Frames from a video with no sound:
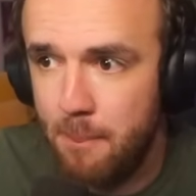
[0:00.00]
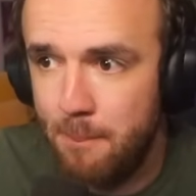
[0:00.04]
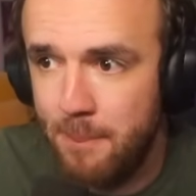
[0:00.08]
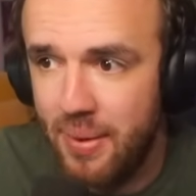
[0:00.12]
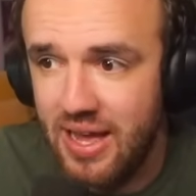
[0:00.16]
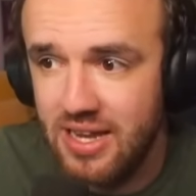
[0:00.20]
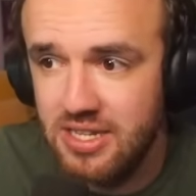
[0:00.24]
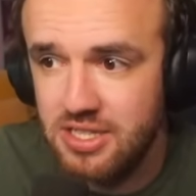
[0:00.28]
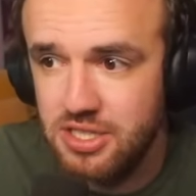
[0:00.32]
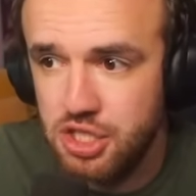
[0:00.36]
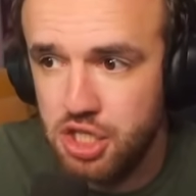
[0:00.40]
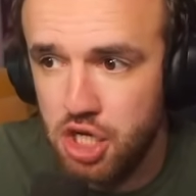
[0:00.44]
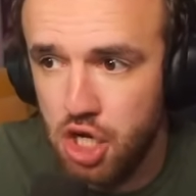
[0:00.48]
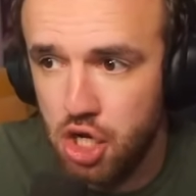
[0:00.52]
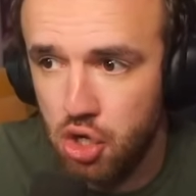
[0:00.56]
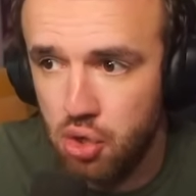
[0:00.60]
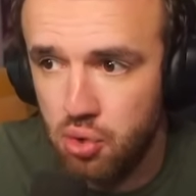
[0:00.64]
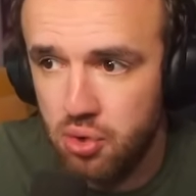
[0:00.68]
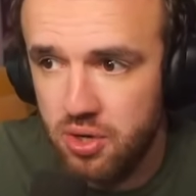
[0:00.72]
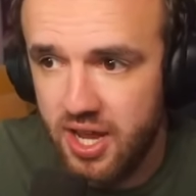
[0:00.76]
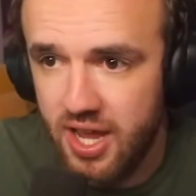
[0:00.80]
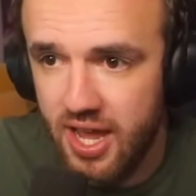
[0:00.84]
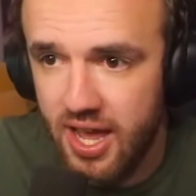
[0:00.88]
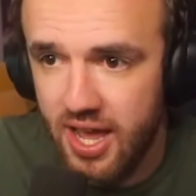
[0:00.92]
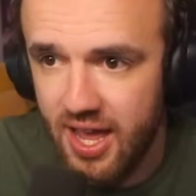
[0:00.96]
Banja
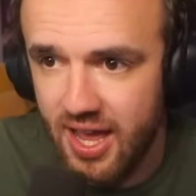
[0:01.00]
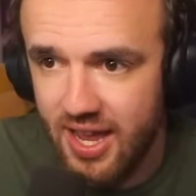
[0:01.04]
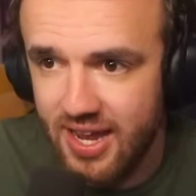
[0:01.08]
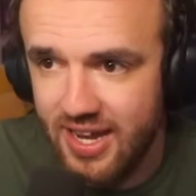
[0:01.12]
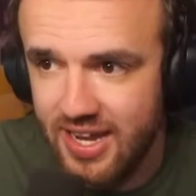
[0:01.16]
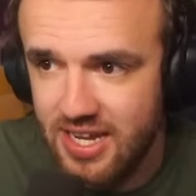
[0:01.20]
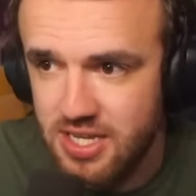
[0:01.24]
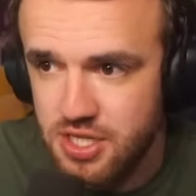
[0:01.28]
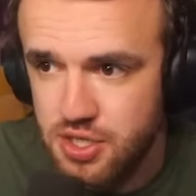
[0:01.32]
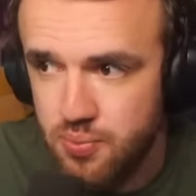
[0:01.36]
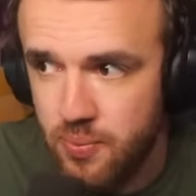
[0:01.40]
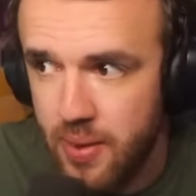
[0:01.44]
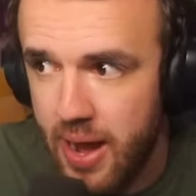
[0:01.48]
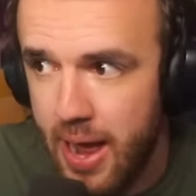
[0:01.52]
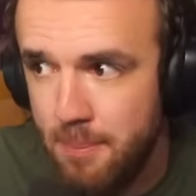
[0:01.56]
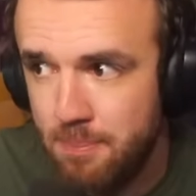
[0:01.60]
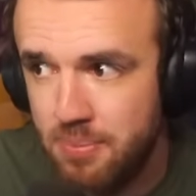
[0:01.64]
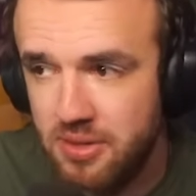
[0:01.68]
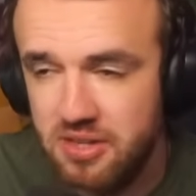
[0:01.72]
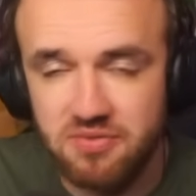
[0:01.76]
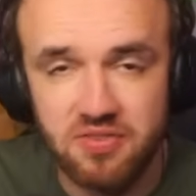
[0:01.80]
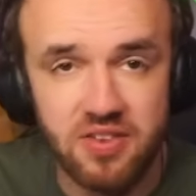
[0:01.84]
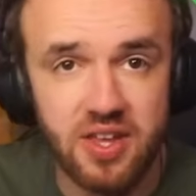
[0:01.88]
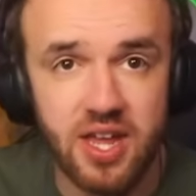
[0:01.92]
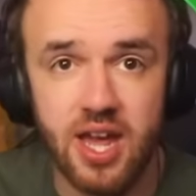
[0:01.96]
Luka against
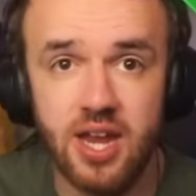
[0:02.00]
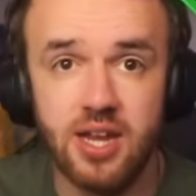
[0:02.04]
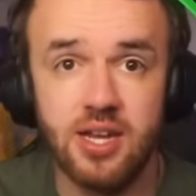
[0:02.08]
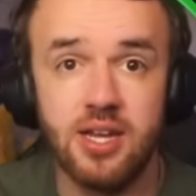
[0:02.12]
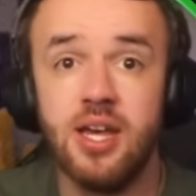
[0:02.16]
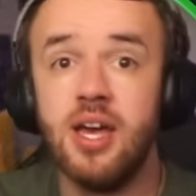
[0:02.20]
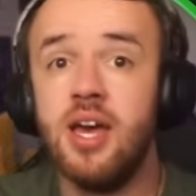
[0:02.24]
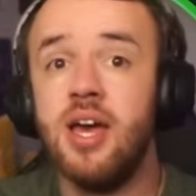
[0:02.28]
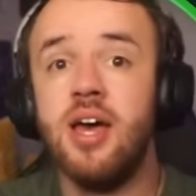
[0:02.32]
Rapid Vienna.